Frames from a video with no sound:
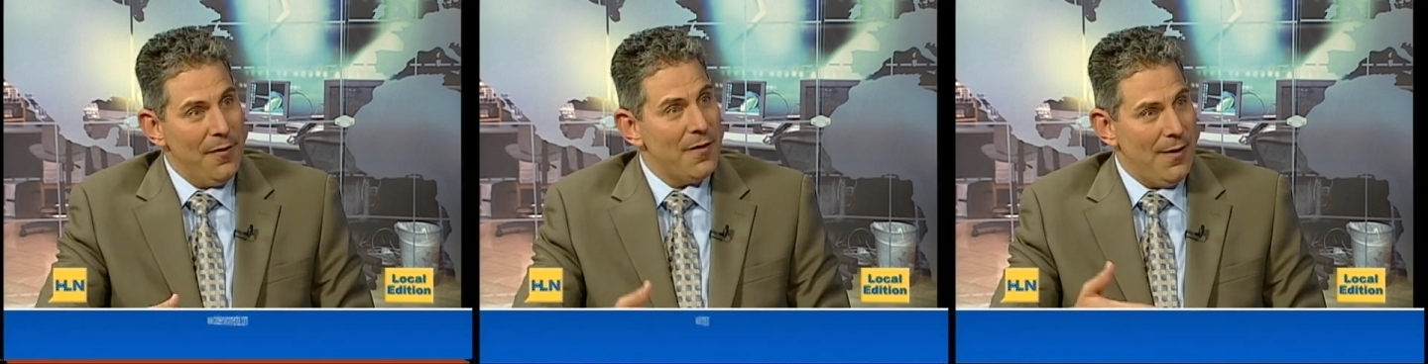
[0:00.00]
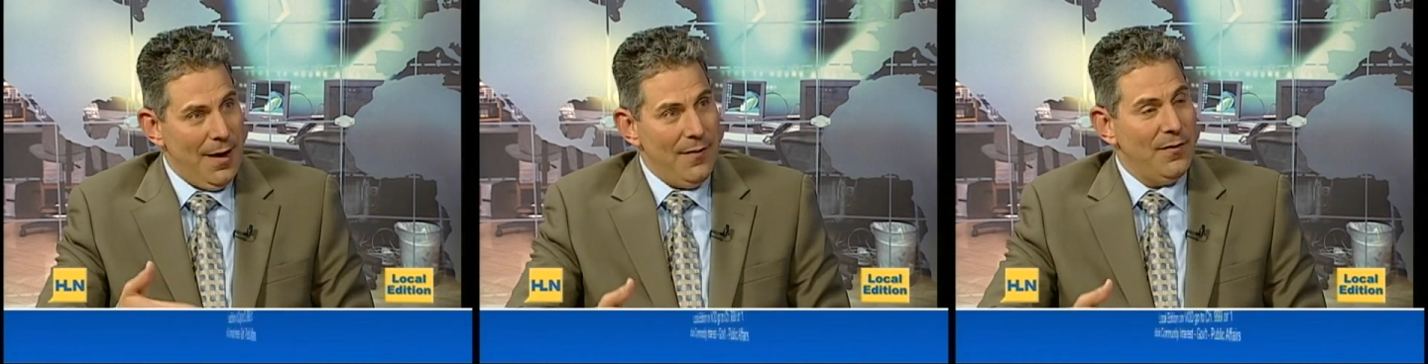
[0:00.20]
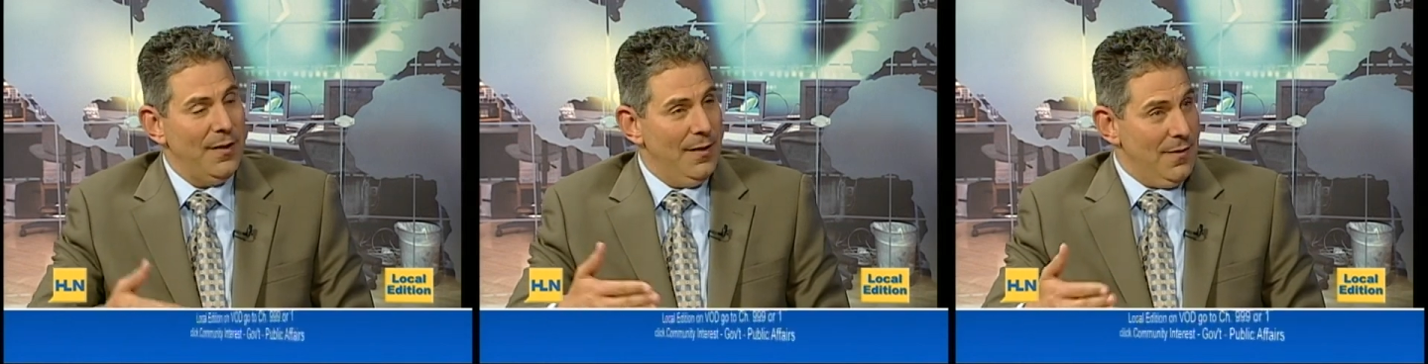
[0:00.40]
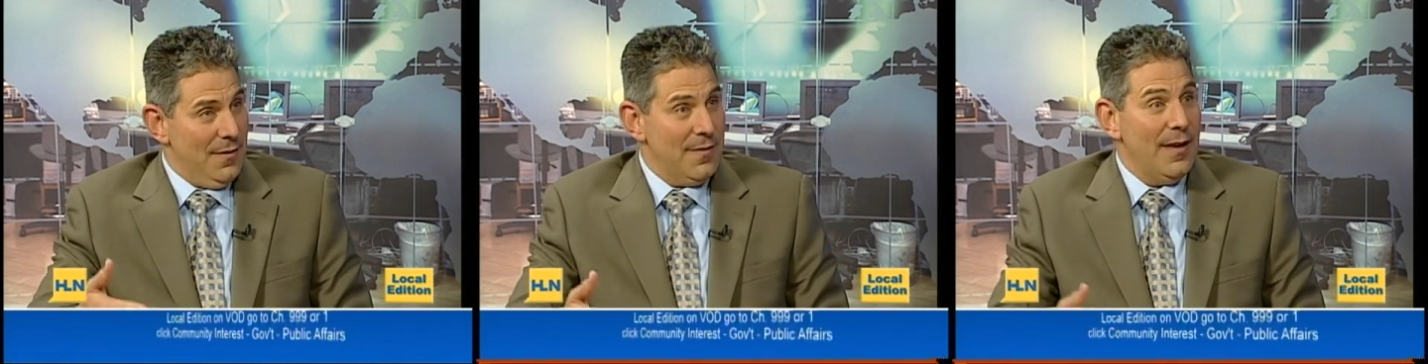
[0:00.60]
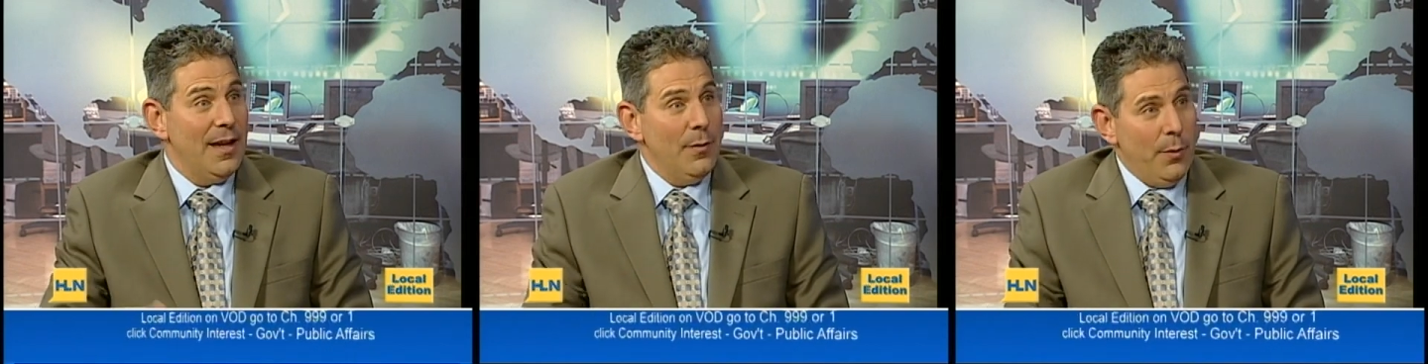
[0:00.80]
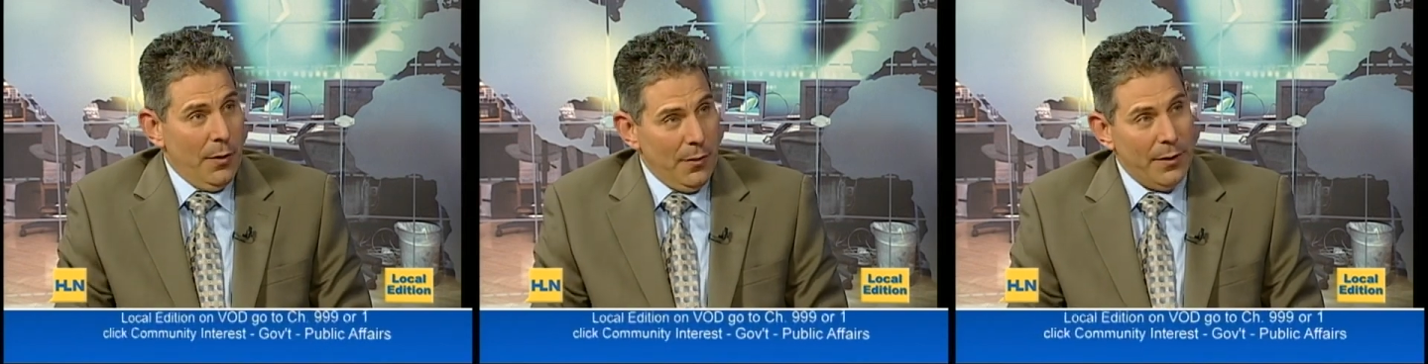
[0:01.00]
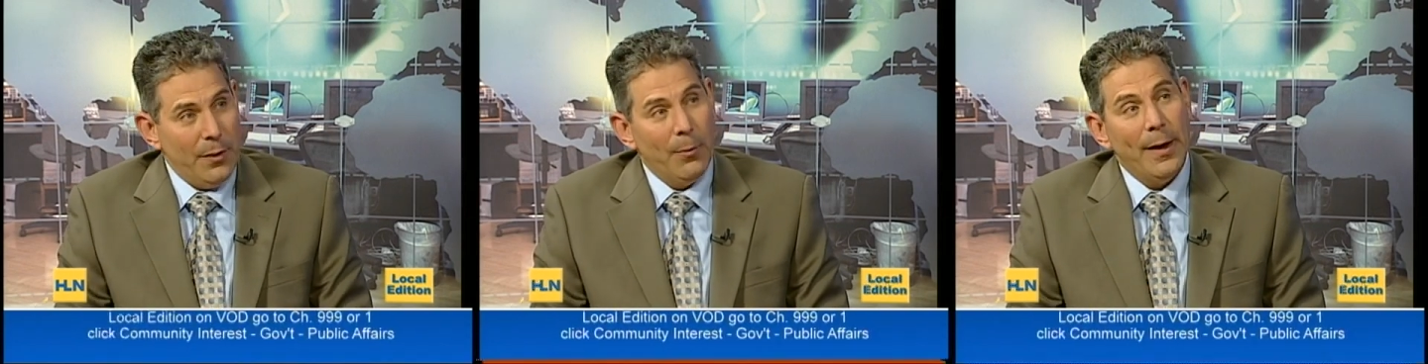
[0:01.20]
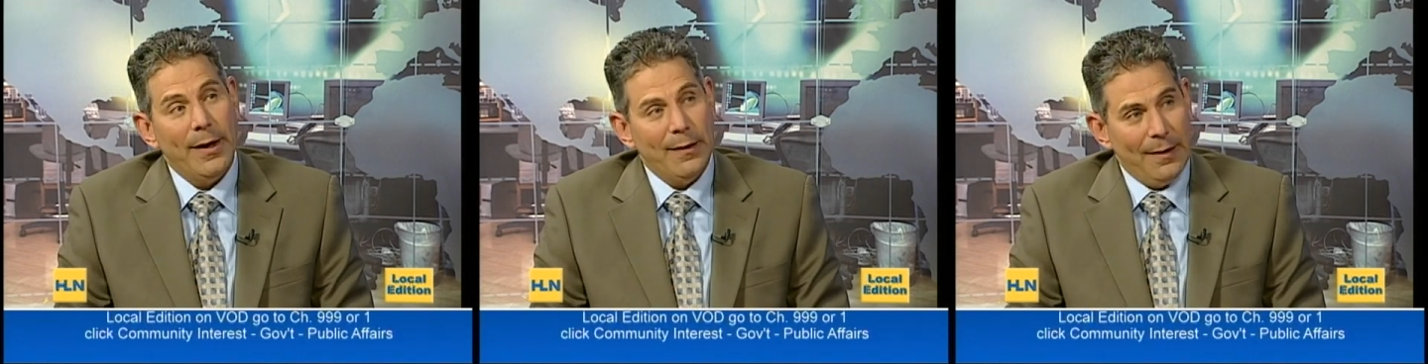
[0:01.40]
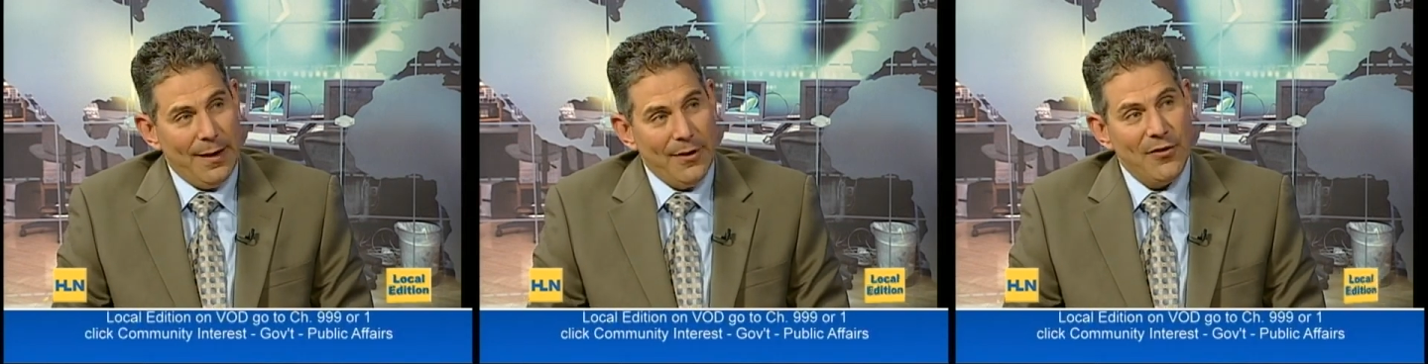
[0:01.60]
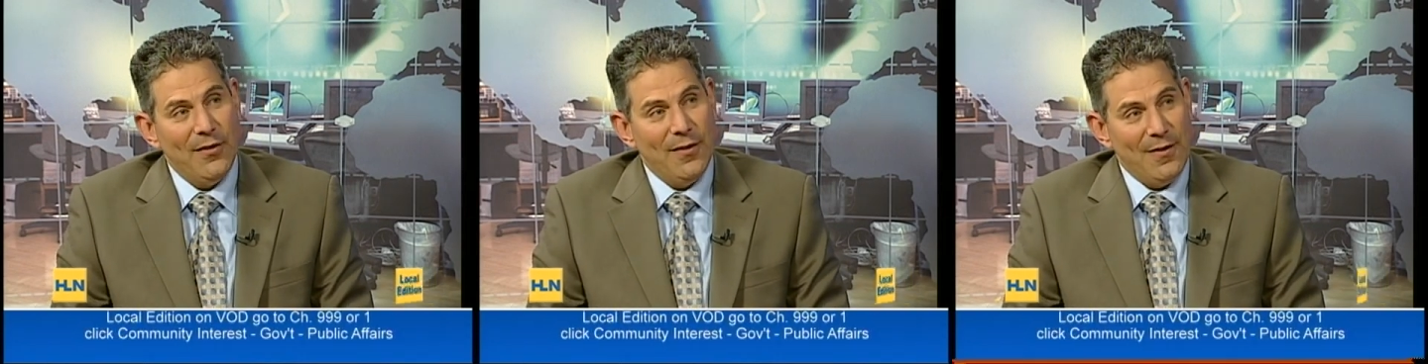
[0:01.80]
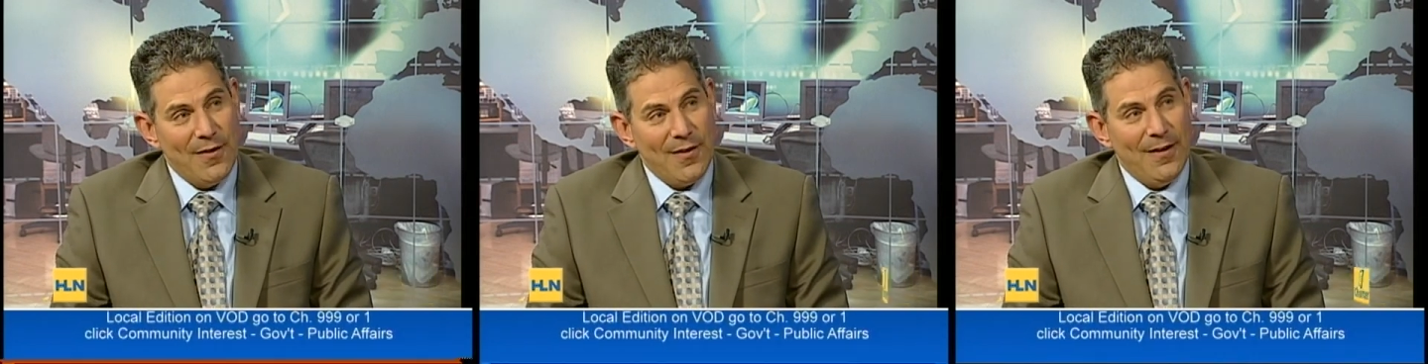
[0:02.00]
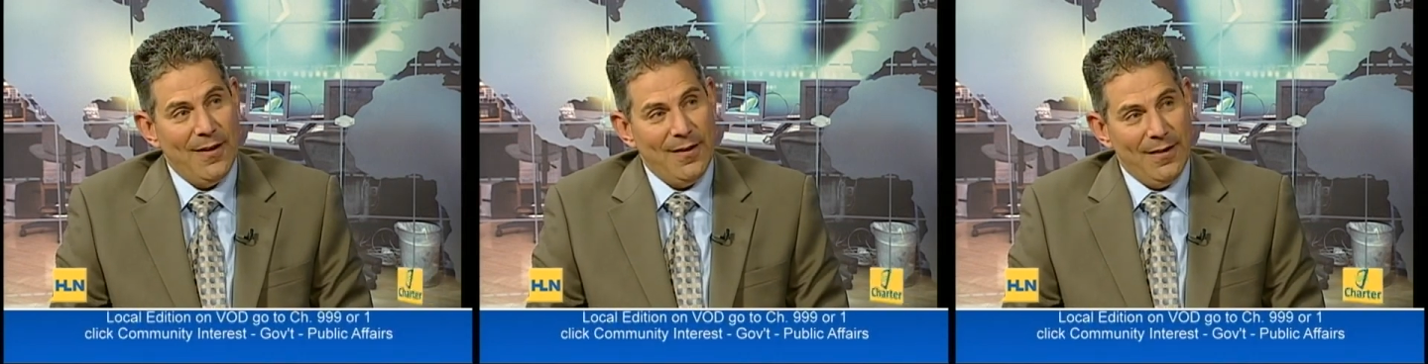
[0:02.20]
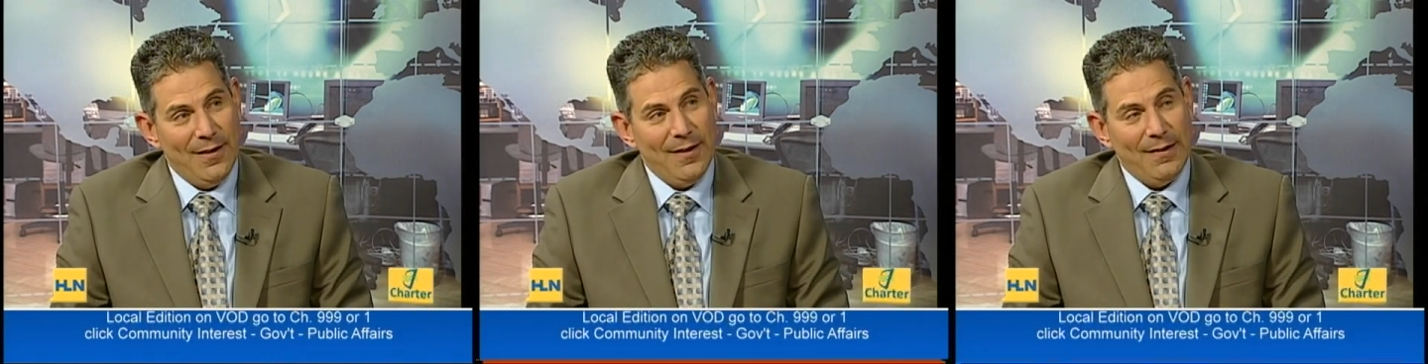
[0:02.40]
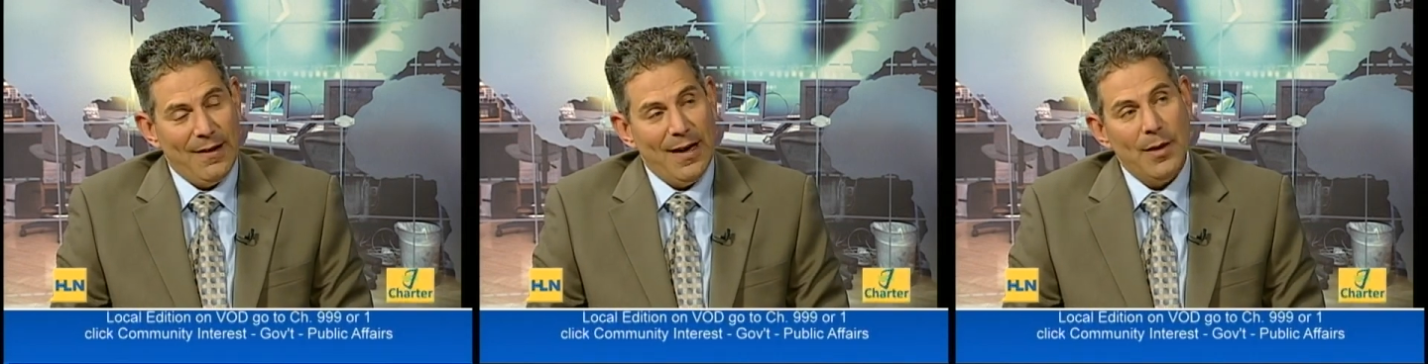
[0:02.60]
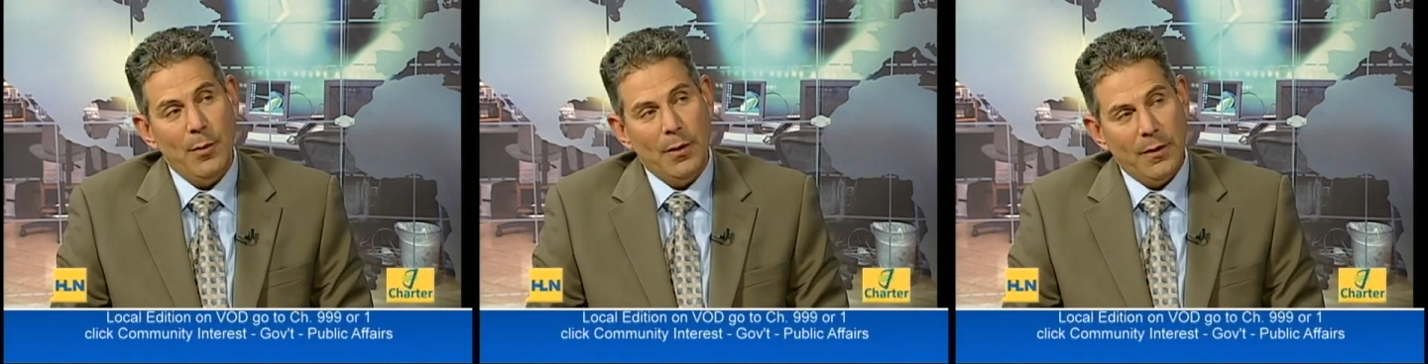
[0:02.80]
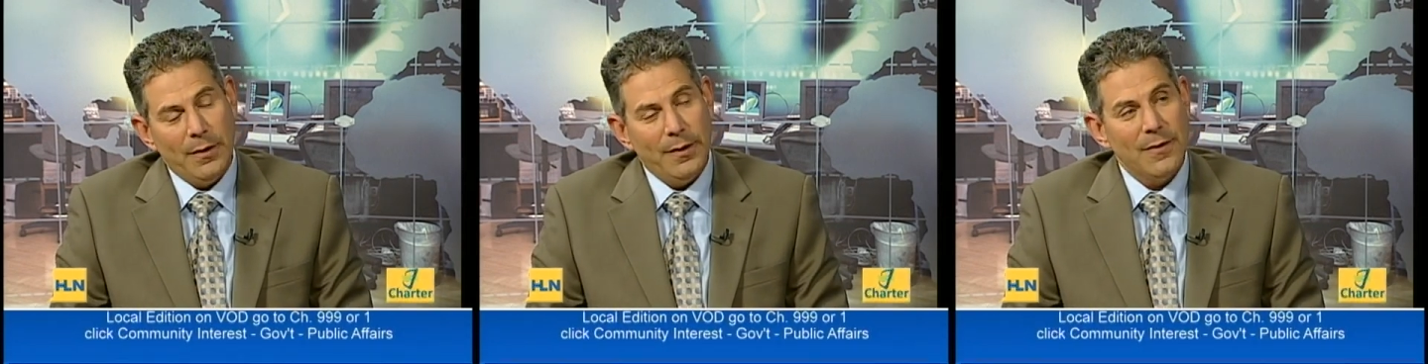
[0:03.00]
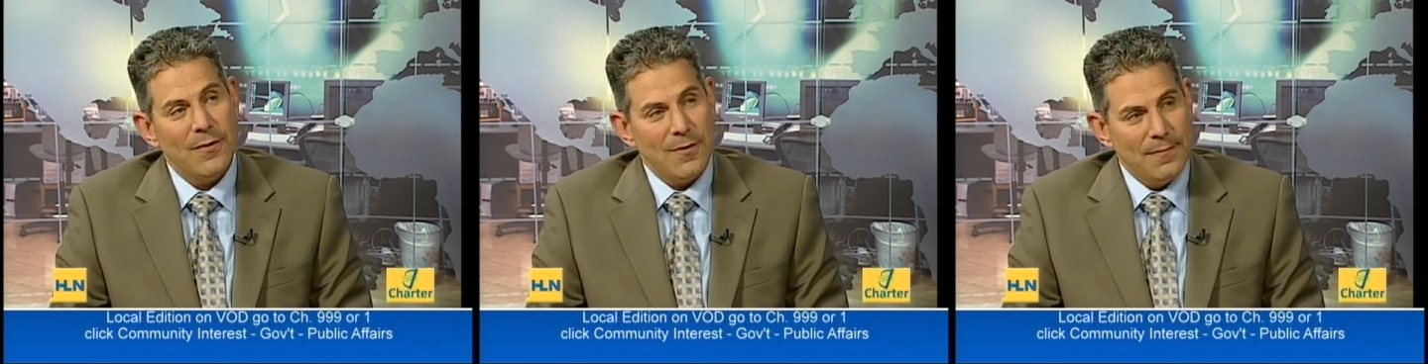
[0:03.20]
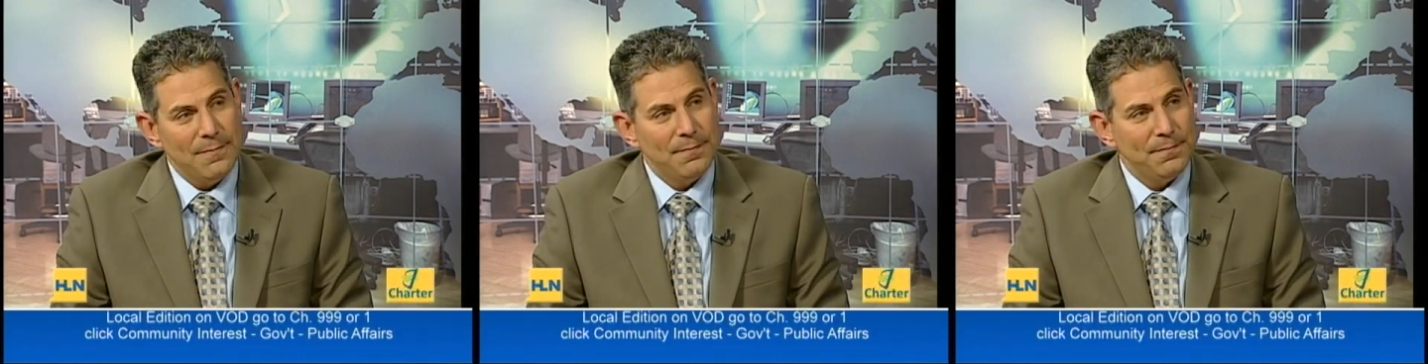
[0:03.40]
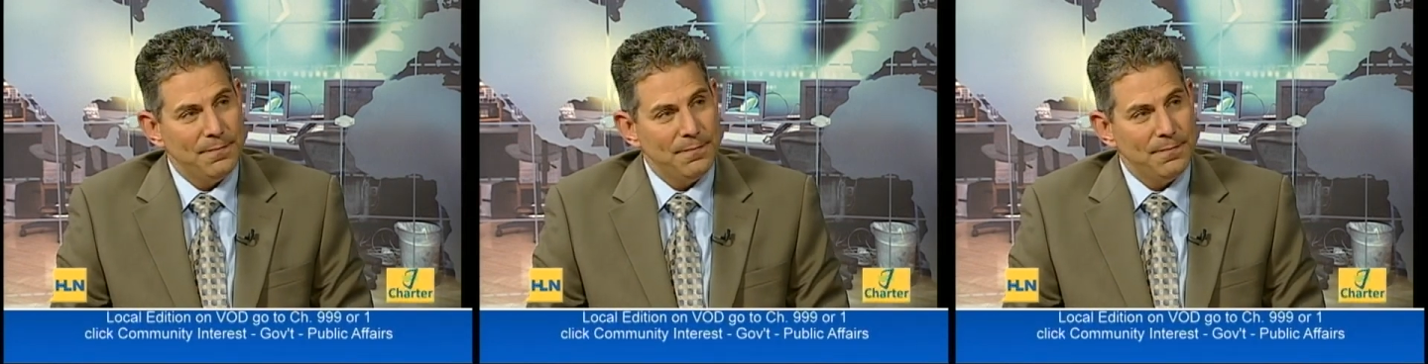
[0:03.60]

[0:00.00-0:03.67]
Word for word: safety, and sustainability regulations and uh, liabilities. So you